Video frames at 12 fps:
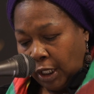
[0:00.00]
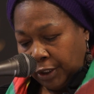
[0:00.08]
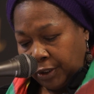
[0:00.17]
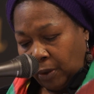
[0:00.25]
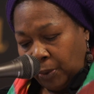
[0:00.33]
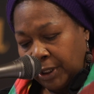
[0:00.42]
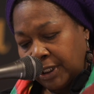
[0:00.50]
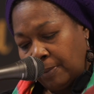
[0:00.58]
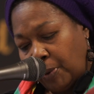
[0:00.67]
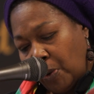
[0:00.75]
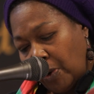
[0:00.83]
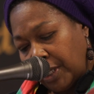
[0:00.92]
So what's
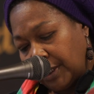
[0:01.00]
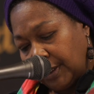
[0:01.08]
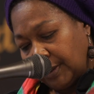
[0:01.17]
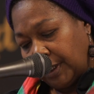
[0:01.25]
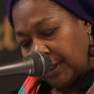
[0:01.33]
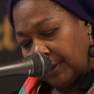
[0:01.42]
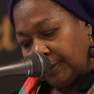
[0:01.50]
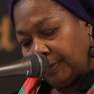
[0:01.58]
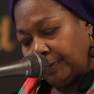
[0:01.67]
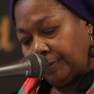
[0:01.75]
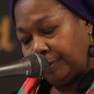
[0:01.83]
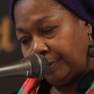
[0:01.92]
important
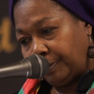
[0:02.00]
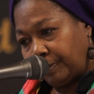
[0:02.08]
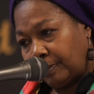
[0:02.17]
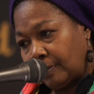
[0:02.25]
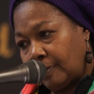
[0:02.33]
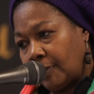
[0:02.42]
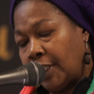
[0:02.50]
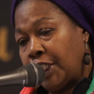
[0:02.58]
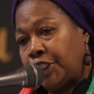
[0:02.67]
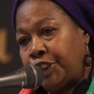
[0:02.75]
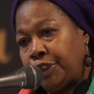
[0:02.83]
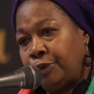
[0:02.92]

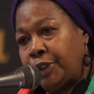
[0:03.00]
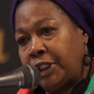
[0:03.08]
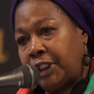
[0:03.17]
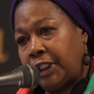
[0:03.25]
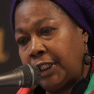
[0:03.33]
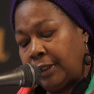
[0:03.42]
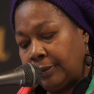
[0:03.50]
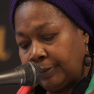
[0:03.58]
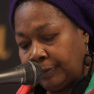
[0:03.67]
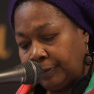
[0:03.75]
is unity.